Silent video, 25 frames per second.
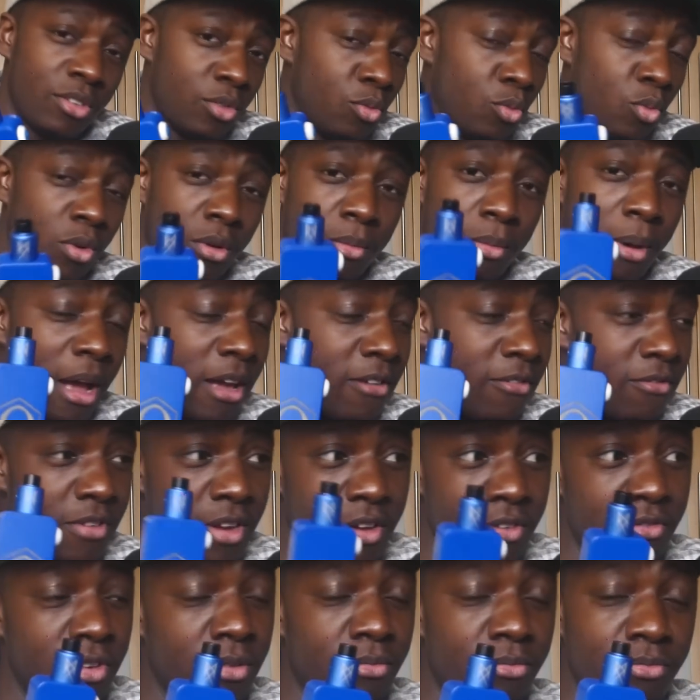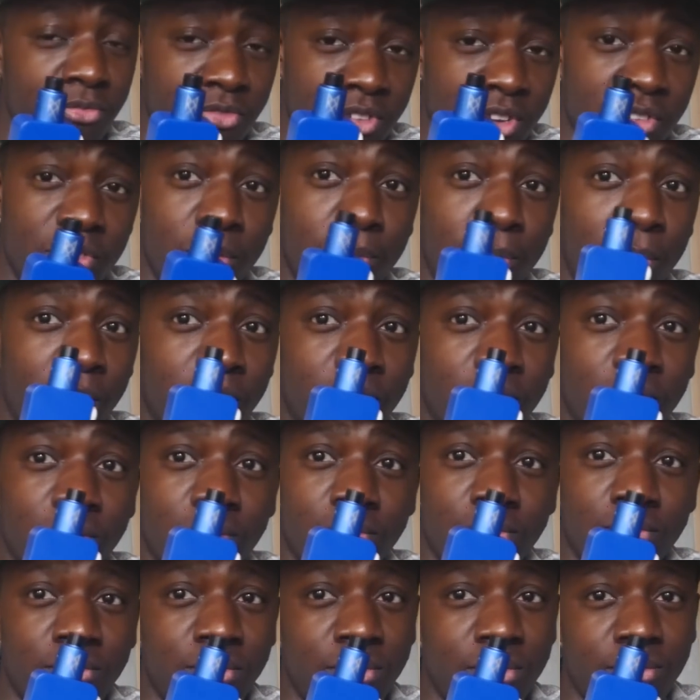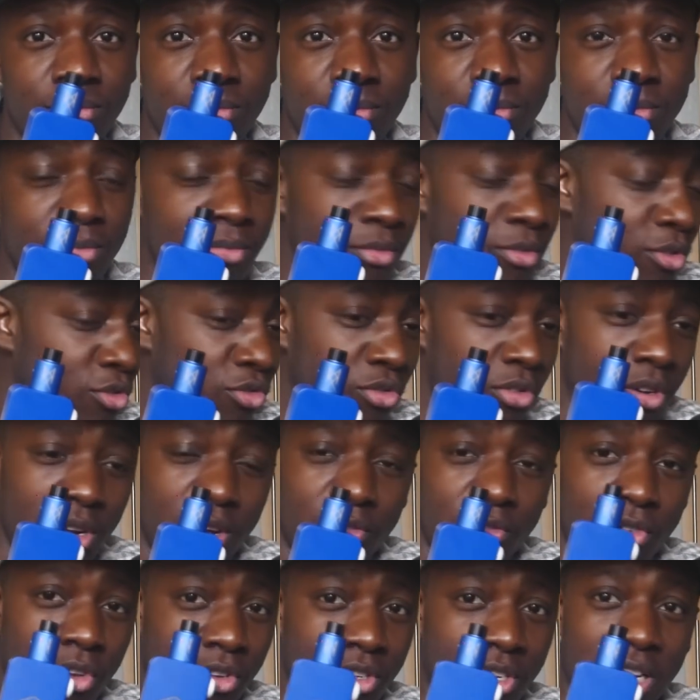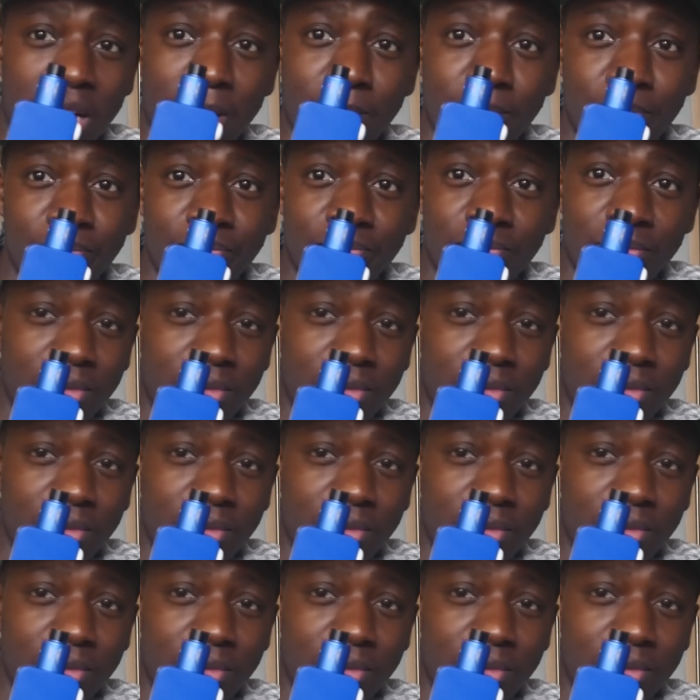one of my favorite mods, straight of all time.